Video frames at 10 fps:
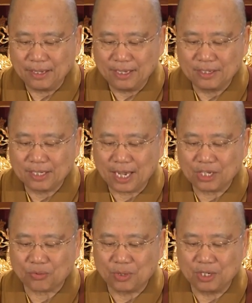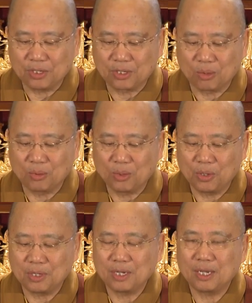in Sanskrit, the
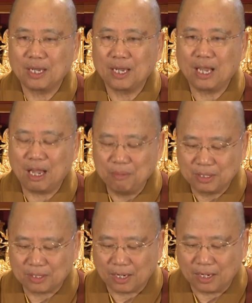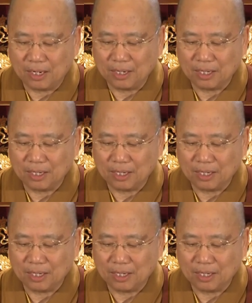word Amita